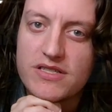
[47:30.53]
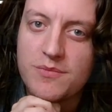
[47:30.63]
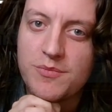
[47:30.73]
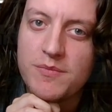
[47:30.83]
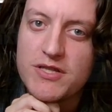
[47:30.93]
The
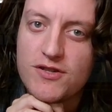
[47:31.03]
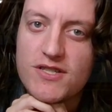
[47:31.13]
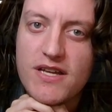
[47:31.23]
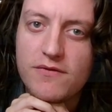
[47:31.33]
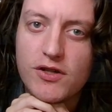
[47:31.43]
problem is they're just
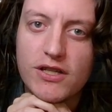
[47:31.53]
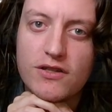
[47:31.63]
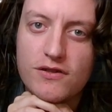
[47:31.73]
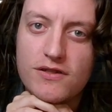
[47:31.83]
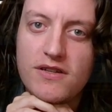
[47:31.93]
not very
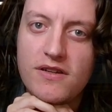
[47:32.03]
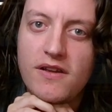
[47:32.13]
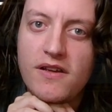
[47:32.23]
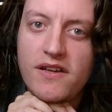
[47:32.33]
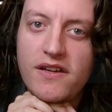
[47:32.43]
good.
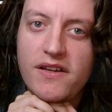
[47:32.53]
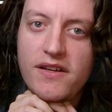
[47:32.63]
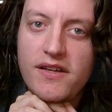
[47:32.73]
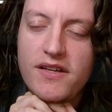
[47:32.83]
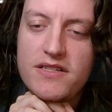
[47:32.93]

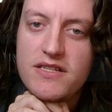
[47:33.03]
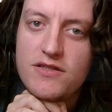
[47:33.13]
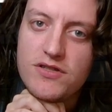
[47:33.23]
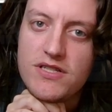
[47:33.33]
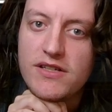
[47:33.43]
It's
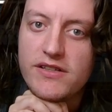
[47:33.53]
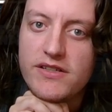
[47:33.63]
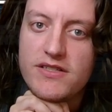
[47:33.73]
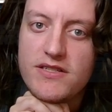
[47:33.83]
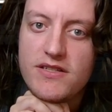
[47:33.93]
interesting at
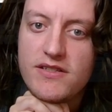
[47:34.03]
least.